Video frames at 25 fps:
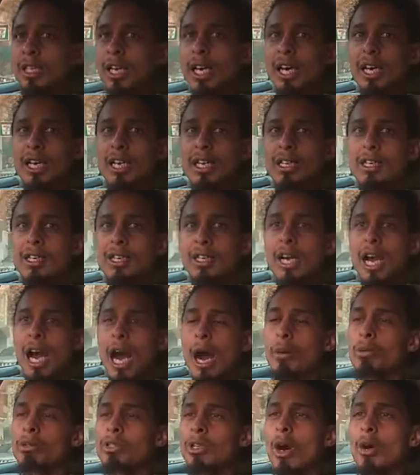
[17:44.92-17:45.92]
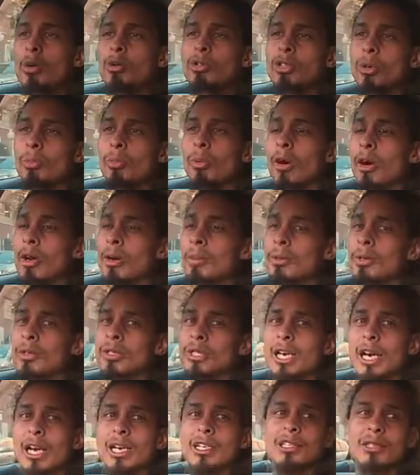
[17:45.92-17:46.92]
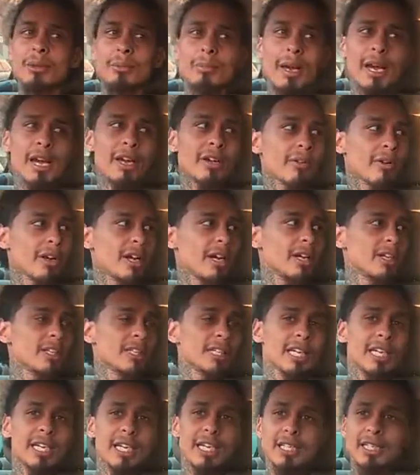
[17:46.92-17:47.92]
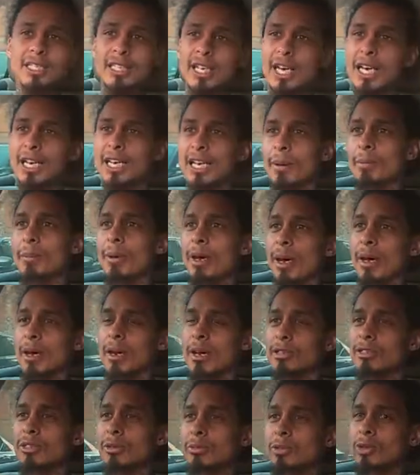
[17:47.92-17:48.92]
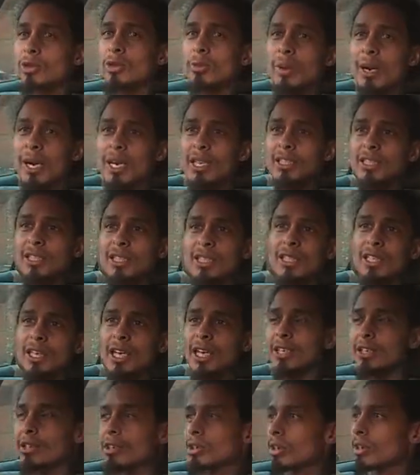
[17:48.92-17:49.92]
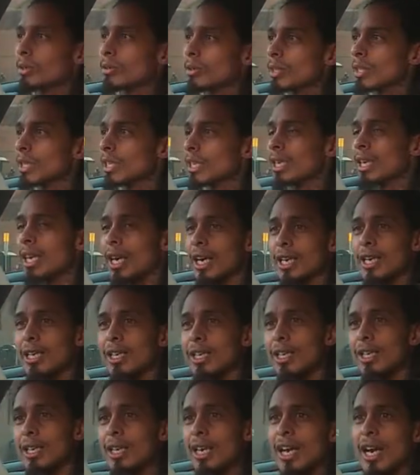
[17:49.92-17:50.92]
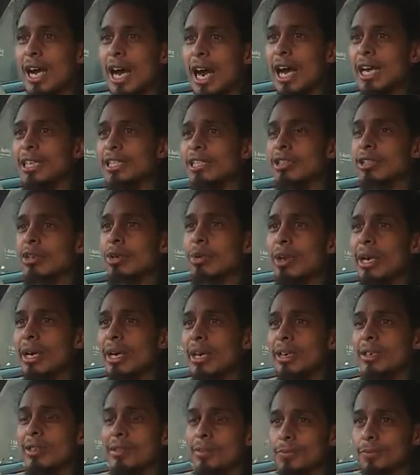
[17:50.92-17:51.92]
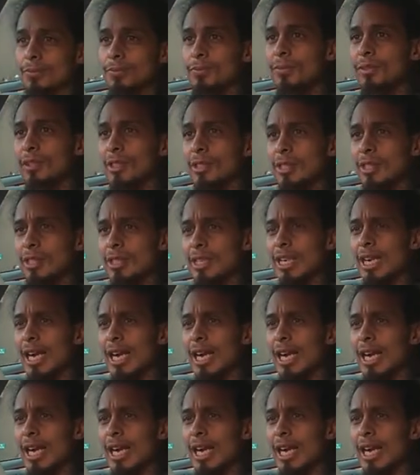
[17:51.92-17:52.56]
Like, I was always a part of music. I used to background dance. Like, I'm on some Tupac shit. Like, you know what I'm saying? Like, I used to do it.